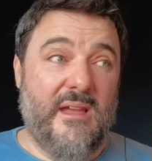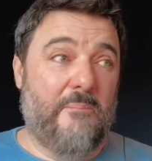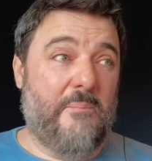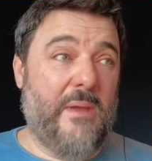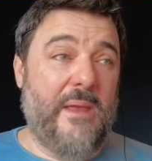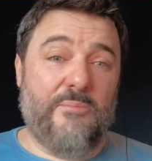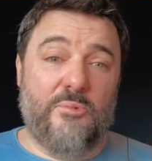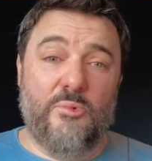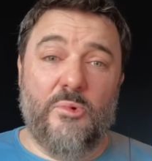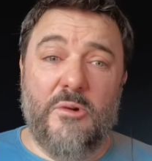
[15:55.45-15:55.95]

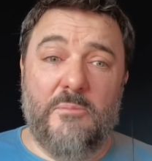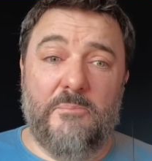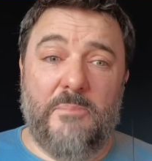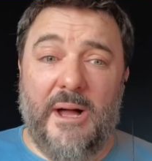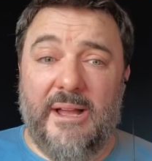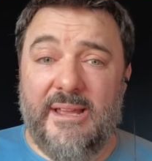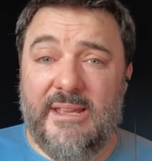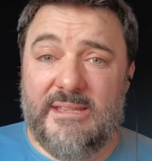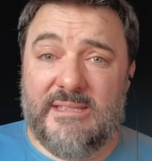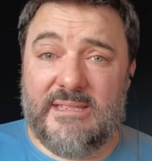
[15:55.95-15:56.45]
People will
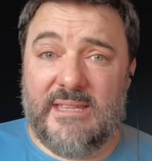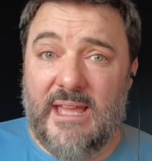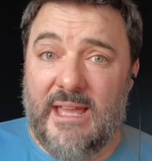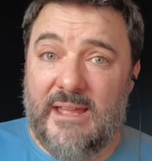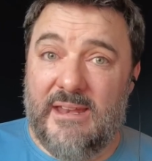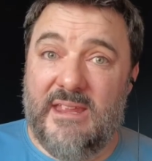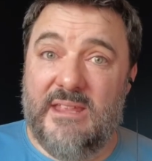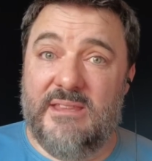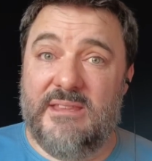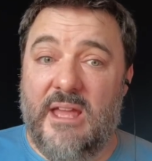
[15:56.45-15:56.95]
buy into that,
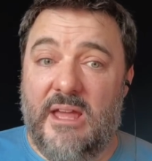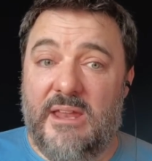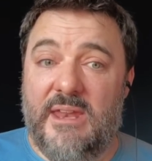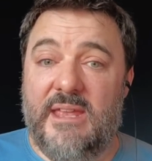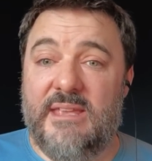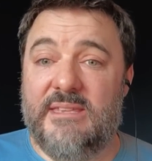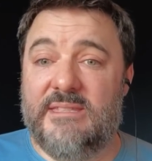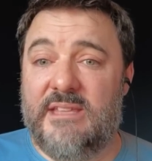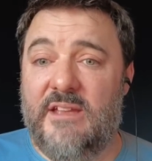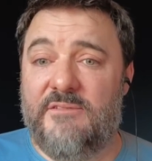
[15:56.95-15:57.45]
and
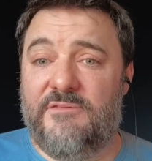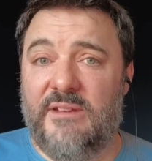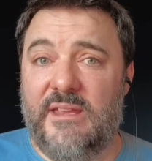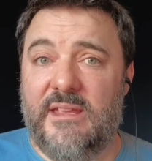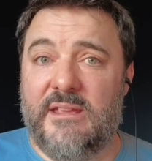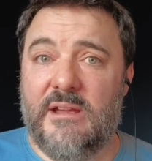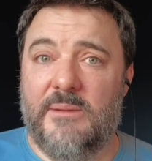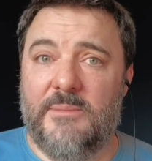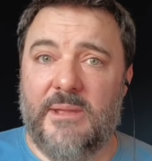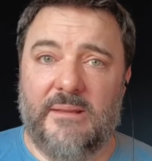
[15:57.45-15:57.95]
it is
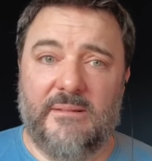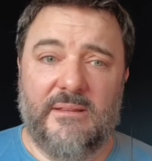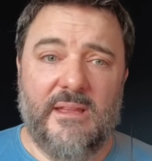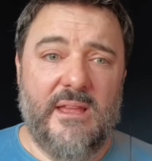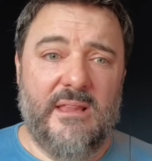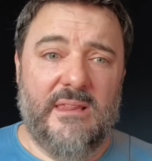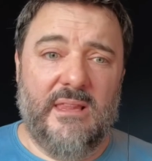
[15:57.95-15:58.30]
definitely coming.